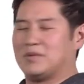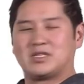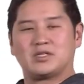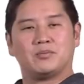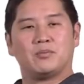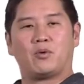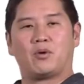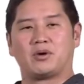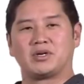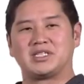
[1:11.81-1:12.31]

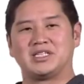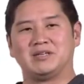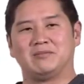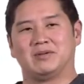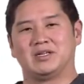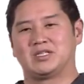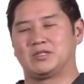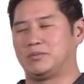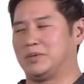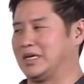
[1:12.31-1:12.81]
much more
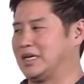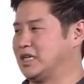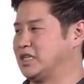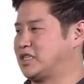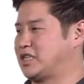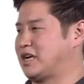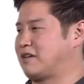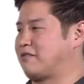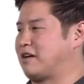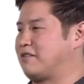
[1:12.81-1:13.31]
sequence we
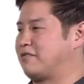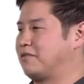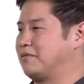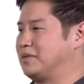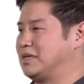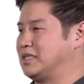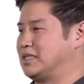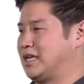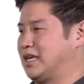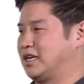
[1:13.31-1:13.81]
can generate
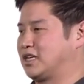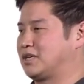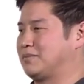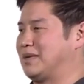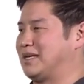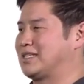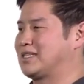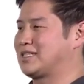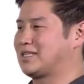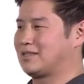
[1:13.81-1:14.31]
from these
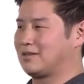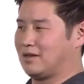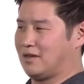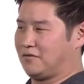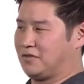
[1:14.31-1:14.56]
instruments.